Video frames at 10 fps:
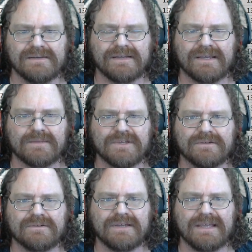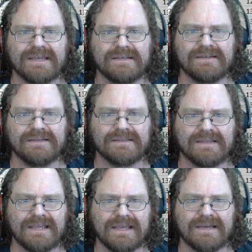and I'm going to go ahead and
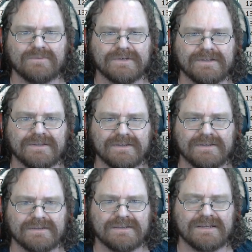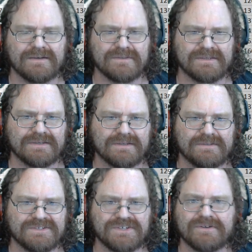add one. Now the
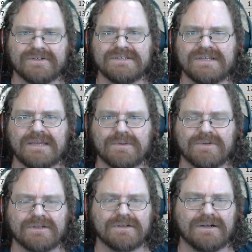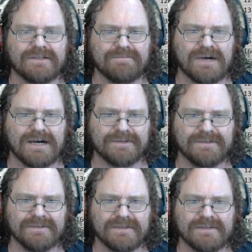series name, I'm going to call it
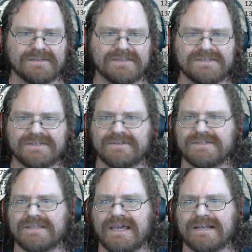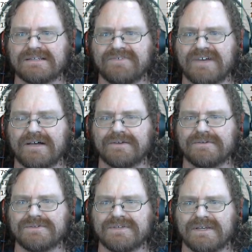model. The series X
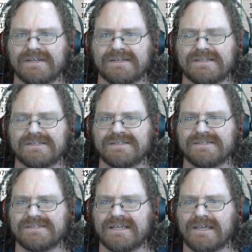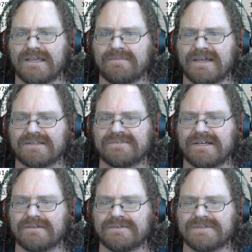values is the same X
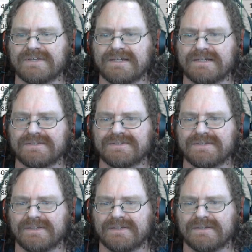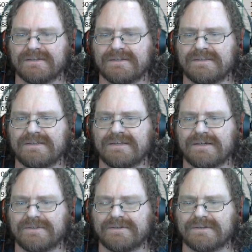values as the
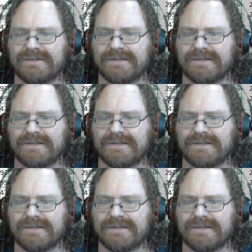other